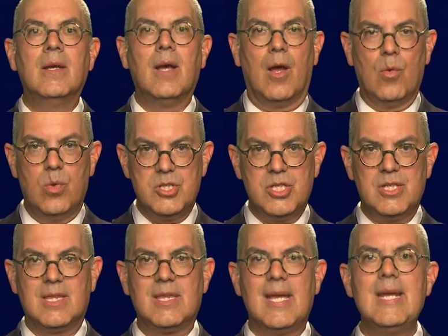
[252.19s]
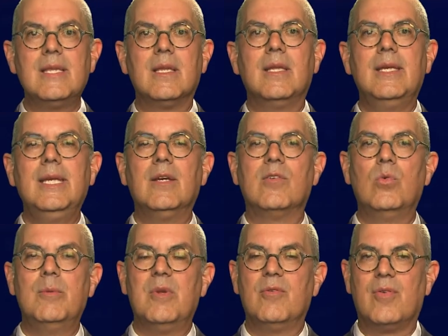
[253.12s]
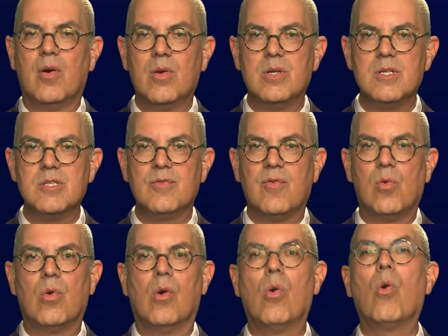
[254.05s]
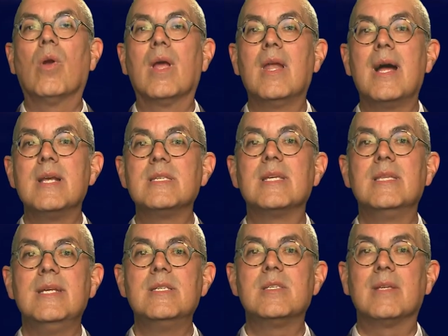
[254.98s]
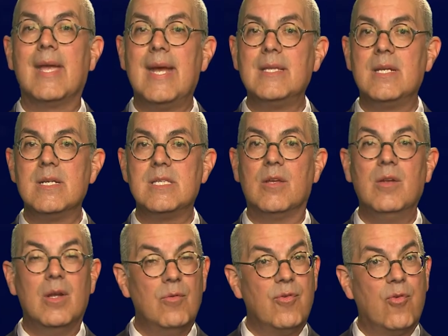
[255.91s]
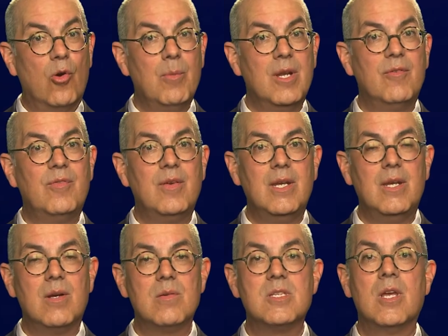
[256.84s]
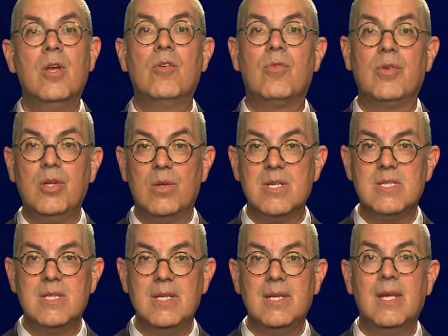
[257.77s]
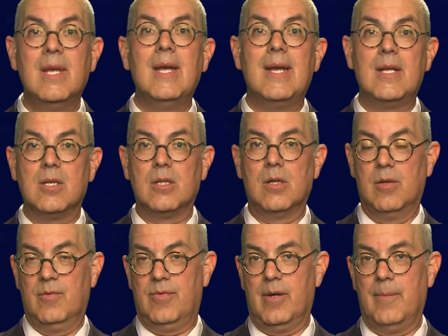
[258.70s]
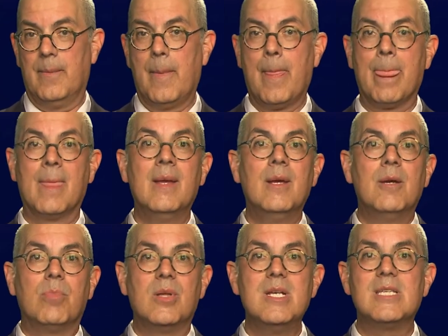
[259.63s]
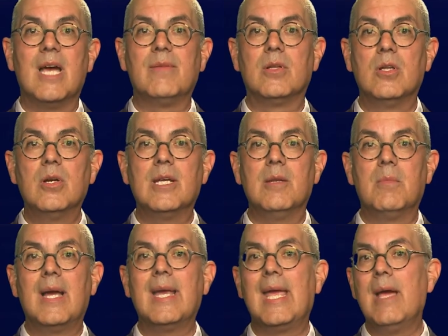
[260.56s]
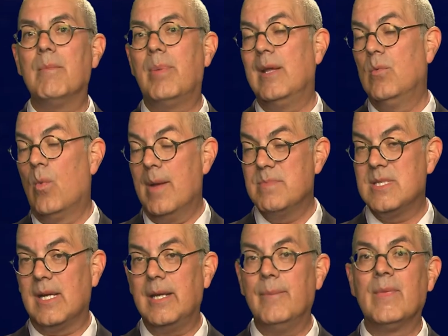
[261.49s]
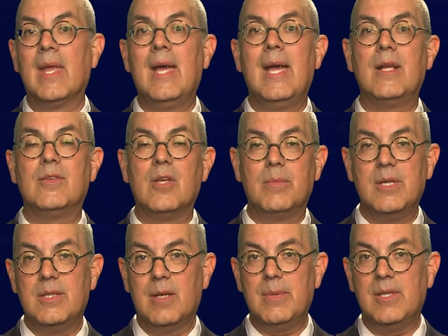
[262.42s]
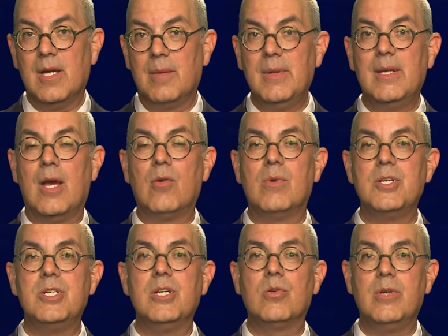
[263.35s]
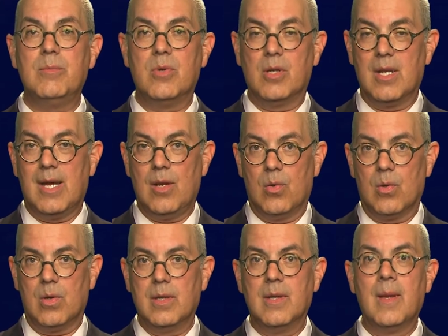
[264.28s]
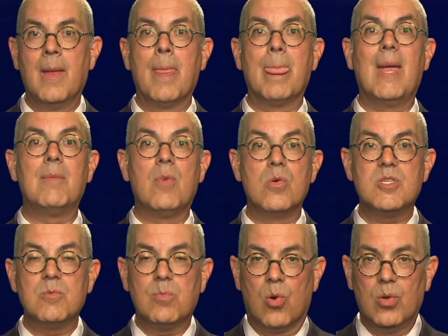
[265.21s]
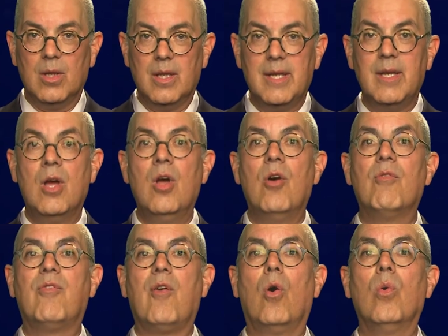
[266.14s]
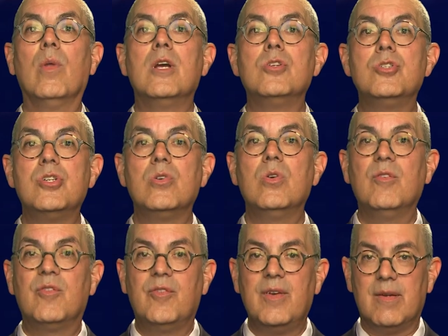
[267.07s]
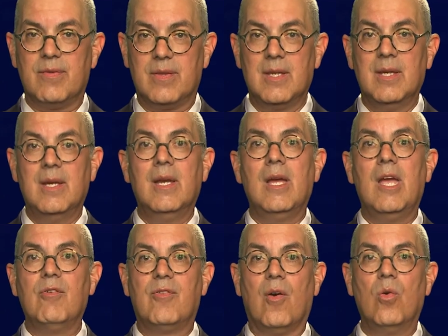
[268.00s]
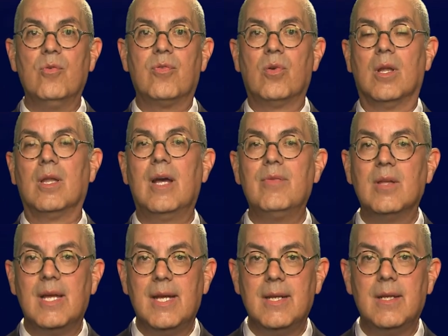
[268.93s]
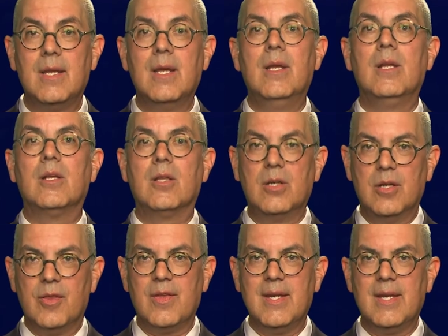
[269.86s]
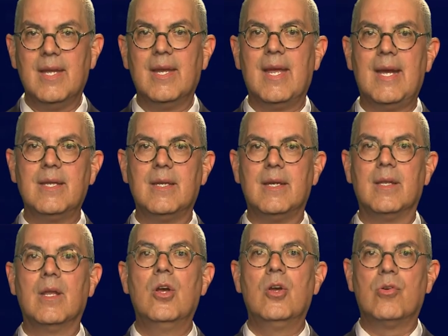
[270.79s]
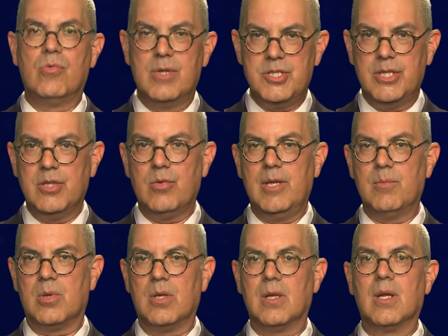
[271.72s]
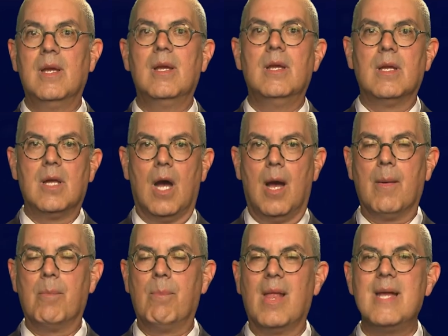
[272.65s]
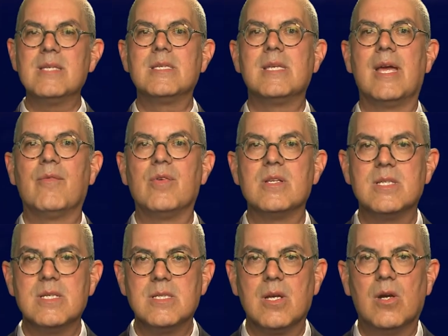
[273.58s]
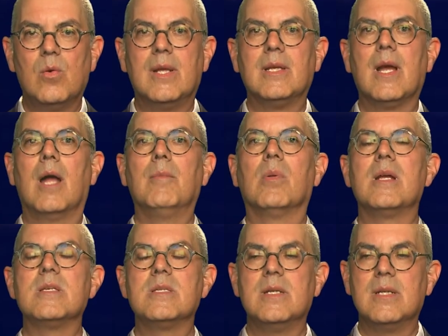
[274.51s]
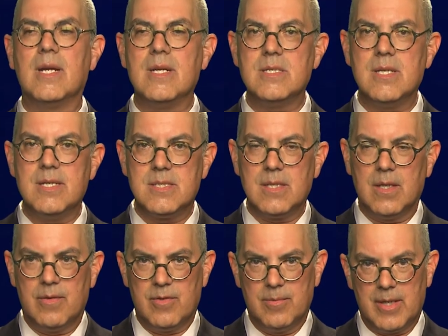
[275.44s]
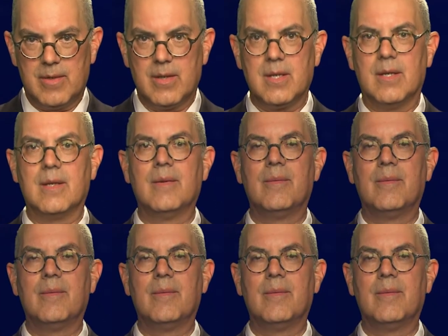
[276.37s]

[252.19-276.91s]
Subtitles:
I wish to thank the League of Women Voters for organizing these candidates' informative videos for you to see and to learn from. Please have a look at my campaign website at www.richiegreenberg.org, and most importantly, vote June 5th, a vote for a level-headed, clear-thinking candidate, Richie Greenberg. God bless San Francisco, and God bless the United States of America.